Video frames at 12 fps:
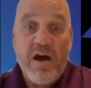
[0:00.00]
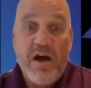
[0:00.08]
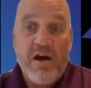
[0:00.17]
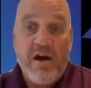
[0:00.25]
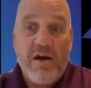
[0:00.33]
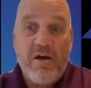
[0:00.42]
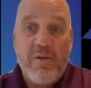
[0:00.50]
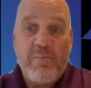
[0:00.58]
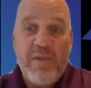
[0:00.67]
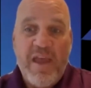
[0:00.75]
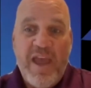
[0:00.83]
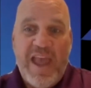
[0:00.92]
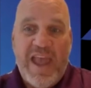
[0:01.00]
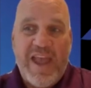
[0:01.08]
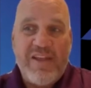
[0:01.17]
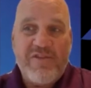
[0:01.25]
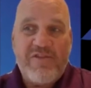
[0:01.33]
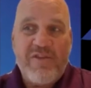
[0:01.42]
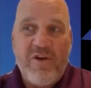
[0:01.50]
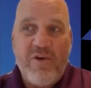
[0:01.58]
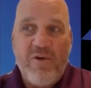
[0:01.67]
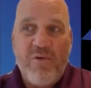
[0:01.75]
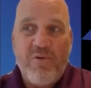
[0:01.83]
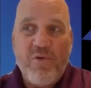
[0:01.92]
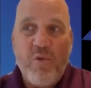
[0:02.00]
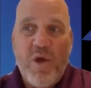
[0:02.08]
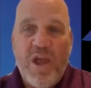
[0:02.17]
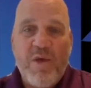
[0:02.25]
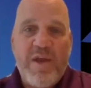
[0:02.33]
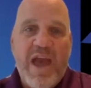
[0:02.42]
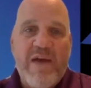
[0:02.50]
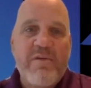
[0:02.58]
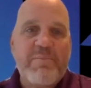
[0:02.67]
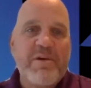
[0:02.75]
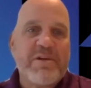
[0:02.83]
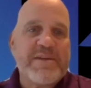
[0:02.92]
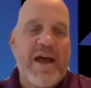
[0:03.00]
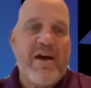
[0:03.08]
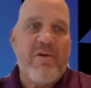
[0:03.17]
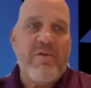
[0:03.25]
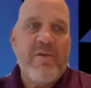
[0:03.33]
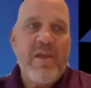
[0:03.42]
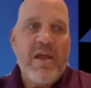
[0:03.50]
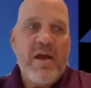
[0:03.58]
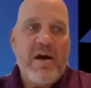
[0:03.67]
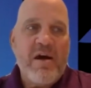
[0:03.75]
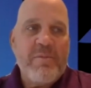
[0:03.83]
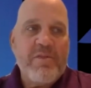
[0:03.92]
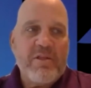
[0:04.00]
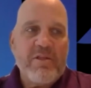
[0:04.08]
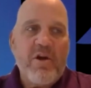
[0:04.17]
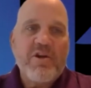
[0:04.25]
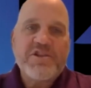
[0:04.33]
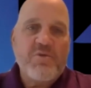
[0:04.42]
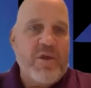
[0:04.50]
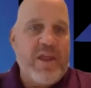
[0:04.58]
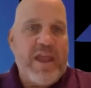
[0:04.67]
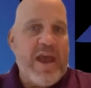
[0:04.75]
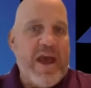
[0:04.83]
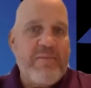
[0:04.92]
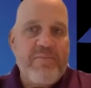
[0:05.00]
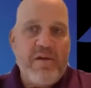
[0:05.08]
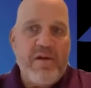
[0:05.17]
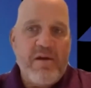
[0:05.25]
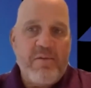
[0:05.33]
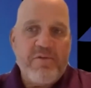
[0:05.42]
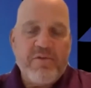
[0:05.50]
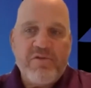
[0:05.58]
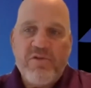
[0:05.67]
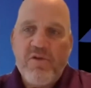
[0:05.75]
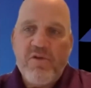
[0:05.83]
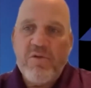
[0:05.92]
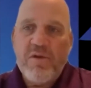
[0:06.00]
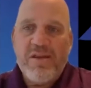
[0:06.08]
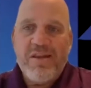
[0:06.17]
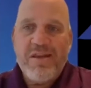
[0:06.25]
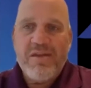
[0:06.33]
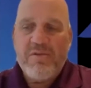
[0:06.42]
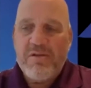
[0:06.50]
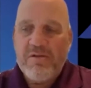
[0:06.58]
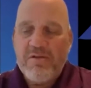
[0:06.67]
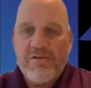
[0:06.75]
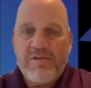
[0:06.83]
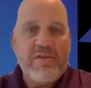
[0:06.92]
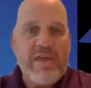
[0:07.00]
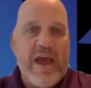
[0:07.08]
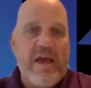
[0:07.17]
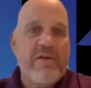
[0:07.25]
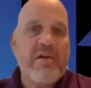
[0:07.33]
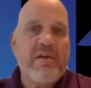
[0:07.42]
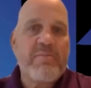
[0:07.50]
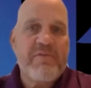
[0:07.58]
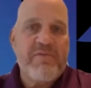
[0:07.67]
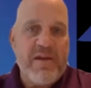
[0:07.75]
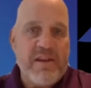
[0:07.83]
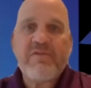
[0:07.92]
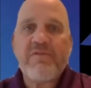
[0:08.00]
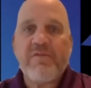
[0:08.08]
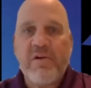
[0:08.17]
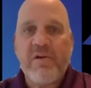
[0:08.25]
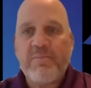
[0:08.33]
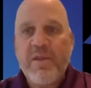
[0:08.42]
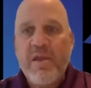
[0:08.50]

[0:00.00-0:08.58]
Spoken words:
And so the way we have it built out, the larger we get, there's no inhibitors that are going to prevent us from